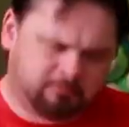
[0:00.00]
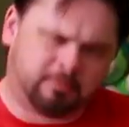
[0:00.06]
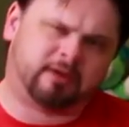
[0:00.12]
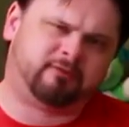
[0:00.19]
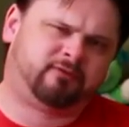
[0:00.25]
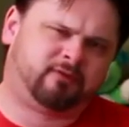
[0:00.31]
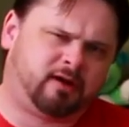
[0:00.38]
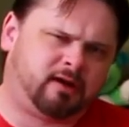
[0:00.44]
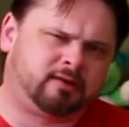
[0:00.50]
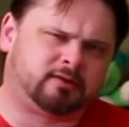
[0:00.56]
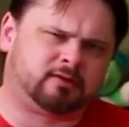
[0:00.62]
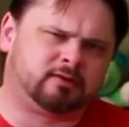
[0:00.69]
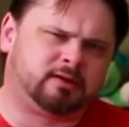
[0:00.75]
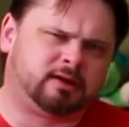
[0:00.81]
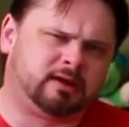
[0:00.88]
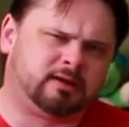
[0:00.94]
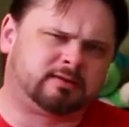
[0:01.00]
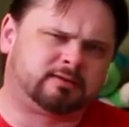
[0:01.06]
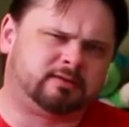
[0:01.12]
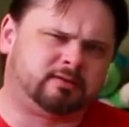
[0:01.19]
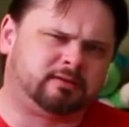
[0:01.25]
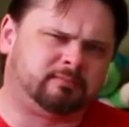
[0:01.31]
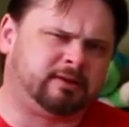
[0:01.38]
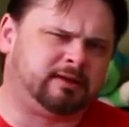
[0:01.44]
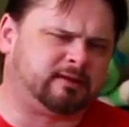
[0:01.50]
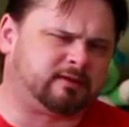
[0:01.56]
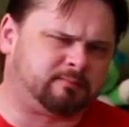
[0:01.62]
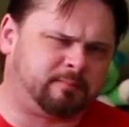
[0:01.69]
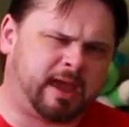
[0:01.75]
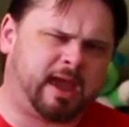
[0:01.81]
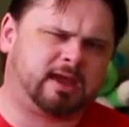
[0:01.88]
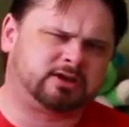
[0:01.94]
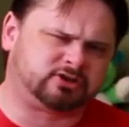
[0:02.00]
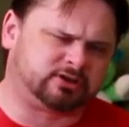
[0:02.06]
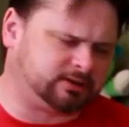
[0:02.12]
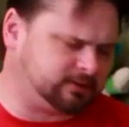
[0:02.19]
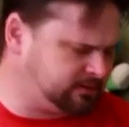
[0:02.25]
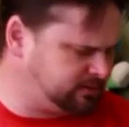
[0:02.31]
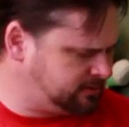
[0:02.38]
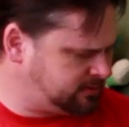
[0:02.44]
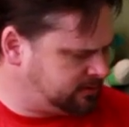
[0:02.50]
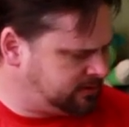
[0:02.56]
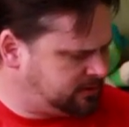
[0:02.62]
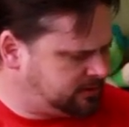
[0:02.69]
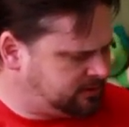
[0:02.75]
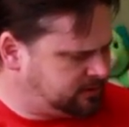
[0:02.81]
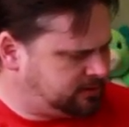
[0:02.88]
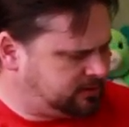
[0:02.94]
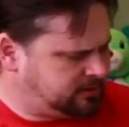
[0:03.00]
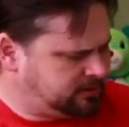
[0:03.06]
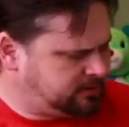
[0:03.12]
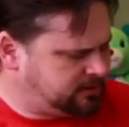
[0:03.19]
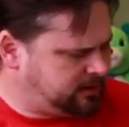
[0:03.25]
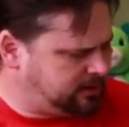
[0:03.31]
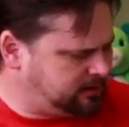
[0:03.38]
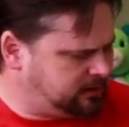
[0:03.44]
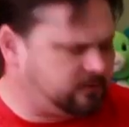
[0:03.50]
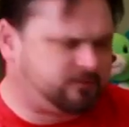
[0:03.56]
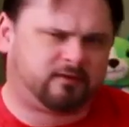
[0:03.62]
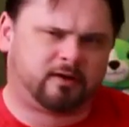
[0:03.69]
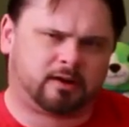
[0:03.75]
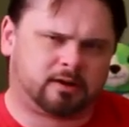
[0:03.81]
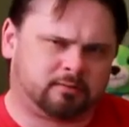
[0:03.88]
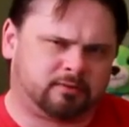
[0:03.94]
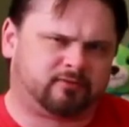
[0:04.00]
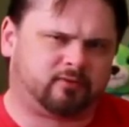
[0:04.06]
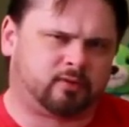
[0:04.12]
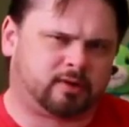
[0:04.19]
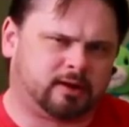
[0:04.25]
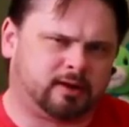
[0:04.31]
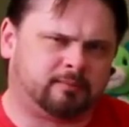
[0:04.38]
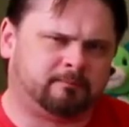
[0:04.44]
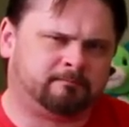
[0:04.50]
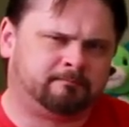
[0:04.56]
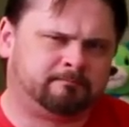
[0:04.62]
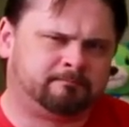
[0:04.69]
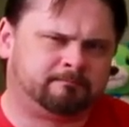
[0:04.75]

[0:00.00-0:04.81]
My father instilled in me this passion, and his father before him.